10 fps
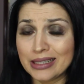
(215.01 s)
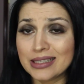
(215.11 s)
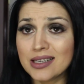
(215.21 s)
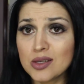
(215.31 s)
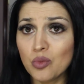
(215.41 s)
It
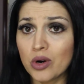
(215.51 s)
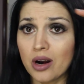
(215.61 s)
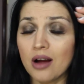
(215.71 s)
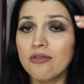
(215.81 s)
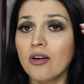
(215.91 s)
doesn't wear
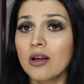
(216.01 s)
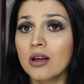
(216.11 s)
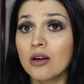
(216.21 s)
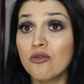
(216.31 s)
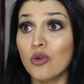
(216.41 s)
off
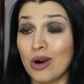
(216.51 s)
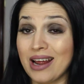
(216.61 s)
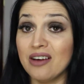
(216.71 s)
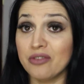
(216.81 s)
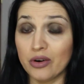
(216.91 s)

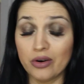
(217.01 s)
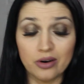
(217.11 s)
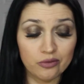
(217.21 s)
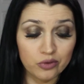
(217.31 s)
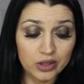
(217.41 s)
forever.
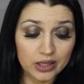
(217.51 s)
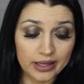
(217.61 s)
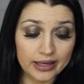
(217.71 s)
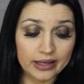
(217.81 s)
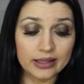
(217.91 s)
Really
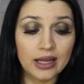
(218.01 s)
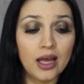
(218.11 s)
like it.